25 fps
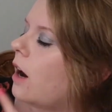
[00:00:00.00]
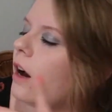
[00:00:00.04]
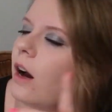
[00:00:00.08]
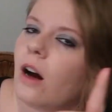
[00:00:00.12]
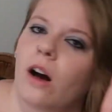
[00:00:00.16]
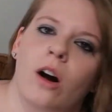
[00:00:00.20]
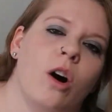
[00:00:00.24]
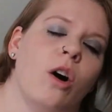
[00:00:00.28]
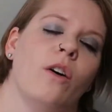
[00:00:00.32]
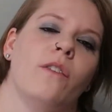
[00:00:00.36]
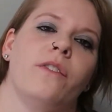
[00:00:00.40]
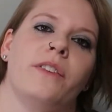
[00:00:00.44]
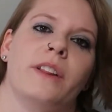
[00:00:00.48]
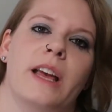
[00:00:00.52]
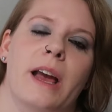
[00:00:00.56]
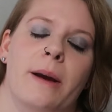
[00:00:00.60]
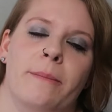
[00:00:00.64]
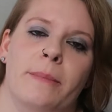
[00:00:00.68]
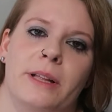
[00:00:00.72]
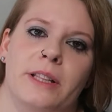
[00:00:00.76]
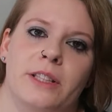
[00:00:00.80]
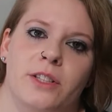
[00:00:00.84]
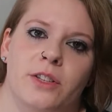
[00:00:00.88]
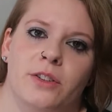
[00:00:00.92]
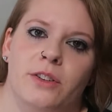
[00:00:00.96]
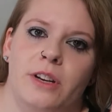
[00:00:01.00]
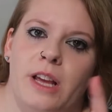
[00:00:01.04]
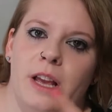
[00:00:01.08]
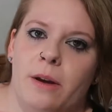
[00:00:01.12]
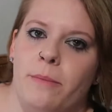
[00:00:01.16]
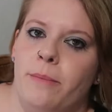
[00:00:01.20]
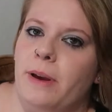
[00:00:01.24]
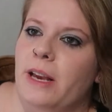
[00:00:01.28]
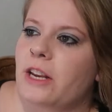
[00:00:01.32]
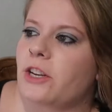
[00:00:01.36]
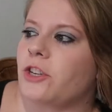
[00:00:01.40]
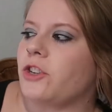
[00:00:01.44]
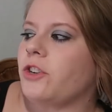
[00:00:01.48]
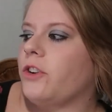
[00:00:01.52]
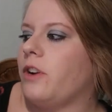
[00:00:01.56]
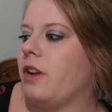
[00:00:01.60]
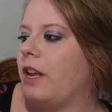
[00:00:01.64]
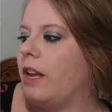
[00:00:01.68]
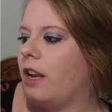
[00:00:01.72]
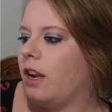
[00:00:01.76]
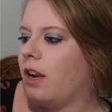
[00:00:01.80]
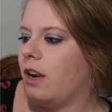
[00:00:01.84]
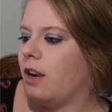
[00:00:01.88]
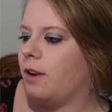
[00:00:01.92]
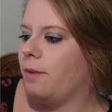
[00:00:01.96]
Hopefully I'm inserting a picture
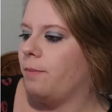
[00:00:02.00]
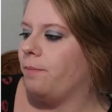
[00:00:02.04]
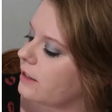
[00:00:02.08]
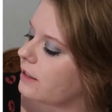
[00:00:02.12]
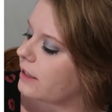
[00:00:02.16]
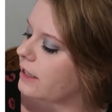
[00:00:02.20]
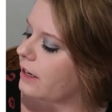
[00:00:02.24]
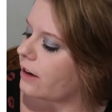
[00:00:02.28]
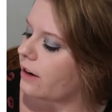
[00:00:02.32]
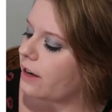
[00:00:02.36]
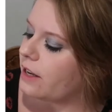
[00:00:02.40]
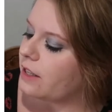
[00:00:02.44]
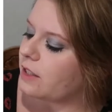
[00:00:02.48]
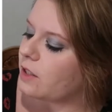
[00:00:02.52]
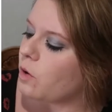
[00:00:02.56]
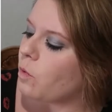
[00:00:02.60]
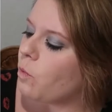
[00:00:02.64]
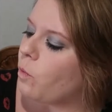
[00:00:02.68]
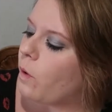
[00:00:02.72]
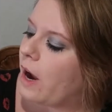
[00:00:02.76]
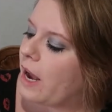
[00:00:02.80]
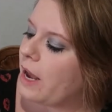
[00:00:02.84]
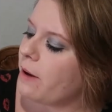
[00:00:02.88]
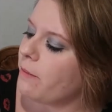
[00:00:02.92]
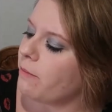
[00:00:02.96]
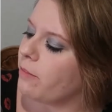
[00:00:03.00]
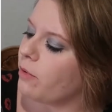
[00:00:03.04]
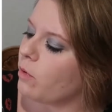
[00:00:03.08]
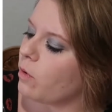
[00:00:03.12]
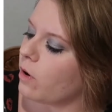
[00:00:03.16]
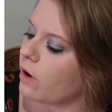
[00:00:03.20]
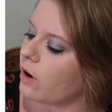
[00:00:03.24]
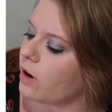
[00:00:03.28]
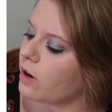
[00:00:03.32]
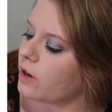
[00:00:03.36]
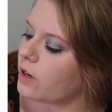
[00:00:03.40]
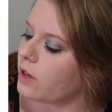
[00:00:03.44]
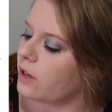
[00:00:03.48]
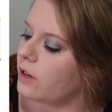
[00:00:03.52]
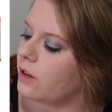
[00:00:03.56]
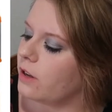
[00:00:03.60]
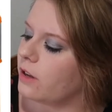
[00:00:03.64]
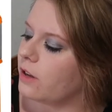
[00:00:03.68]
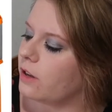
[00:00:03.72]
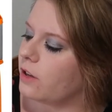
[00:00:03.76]
here. There is a whiteboard